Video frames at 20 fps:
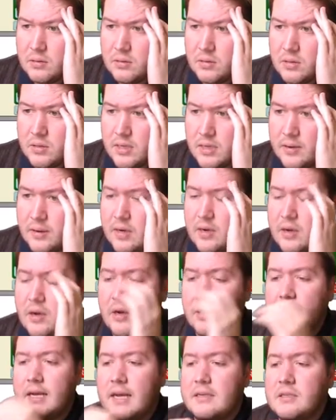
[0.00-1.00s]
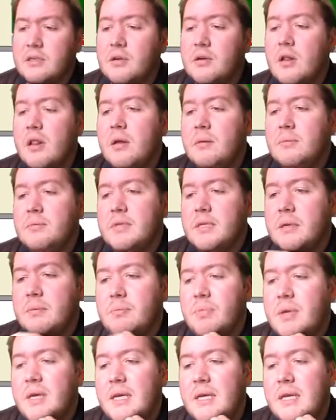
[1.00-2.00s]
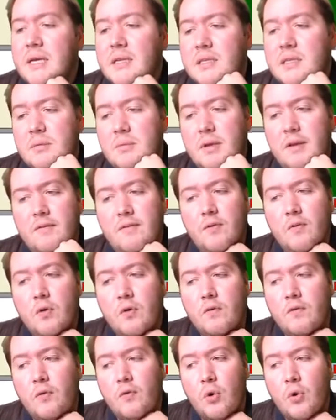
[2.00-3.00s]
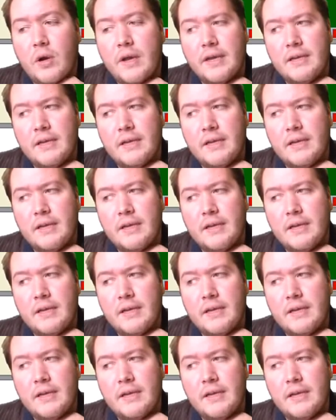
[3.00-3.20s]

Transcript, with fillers: There we go. Okay, so clubs appear to be 4-4.